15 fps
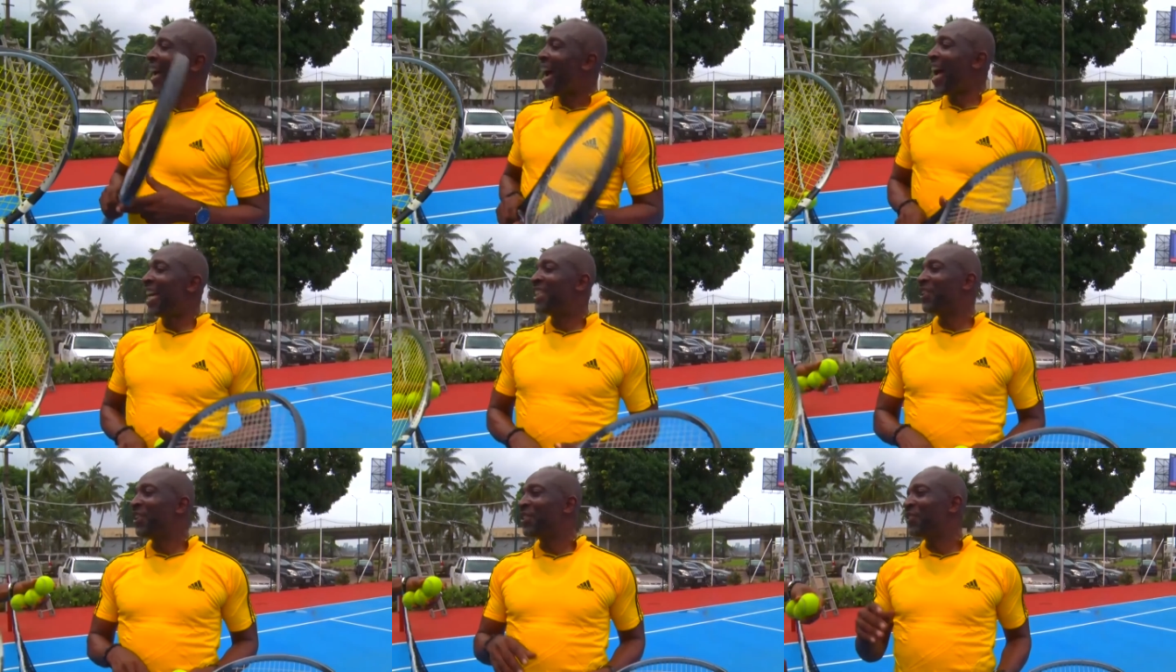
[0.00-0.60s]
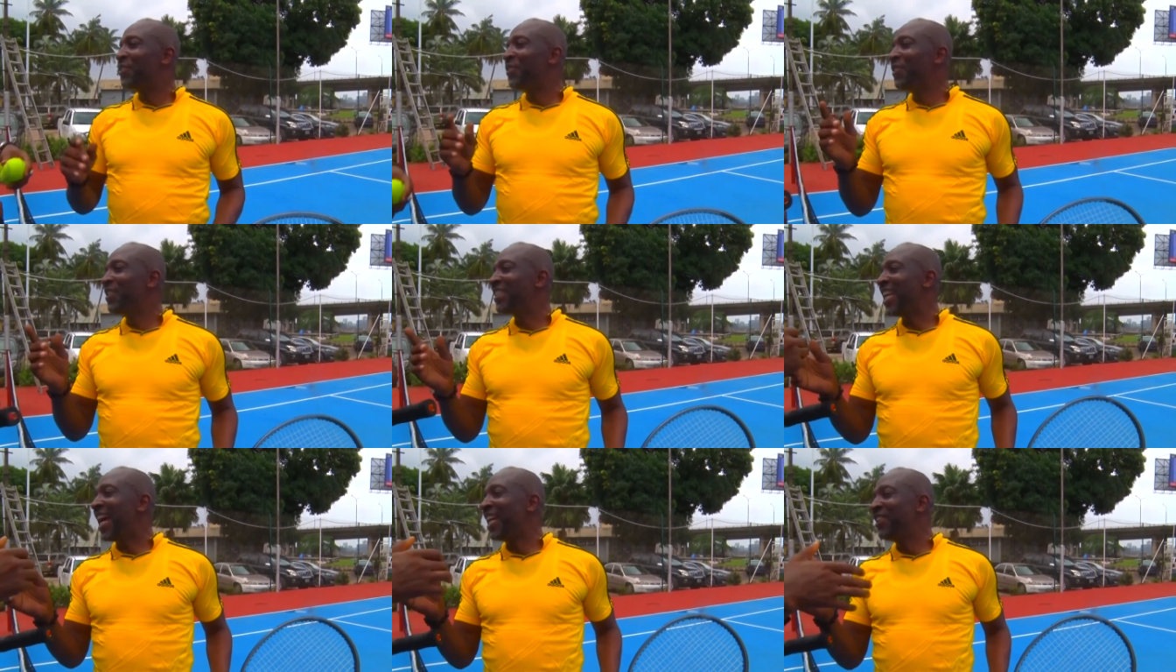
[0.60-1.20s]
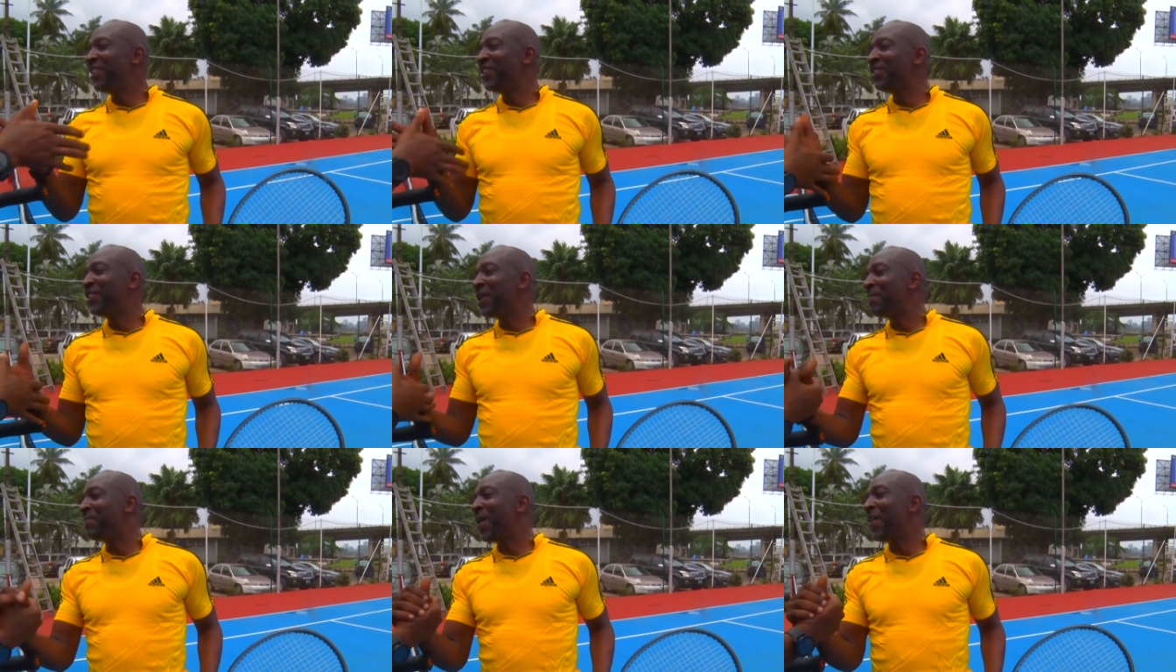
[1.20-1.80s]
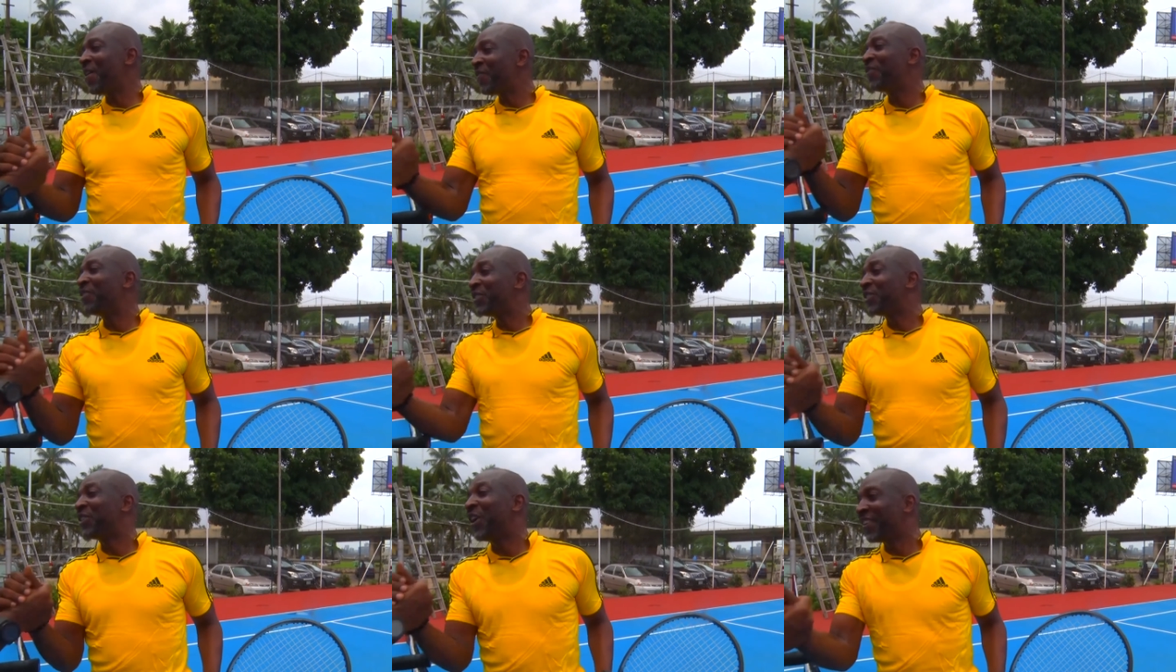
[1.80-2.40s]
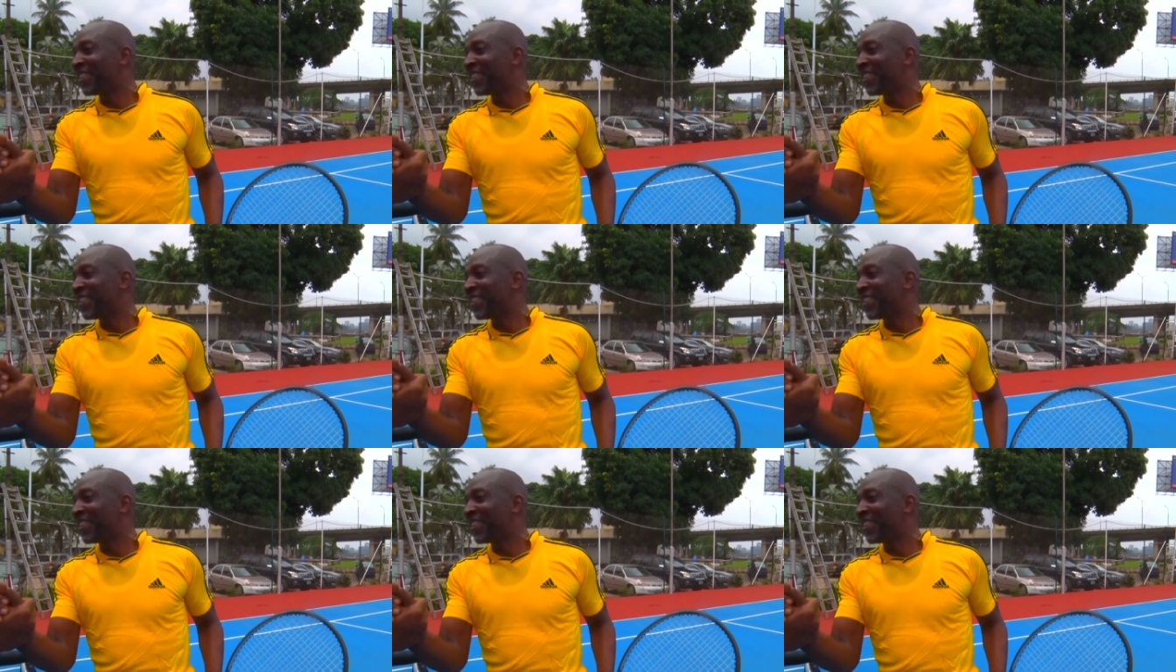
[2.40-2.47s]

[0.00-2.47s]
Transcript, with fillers: I just couldn't stand those your powerful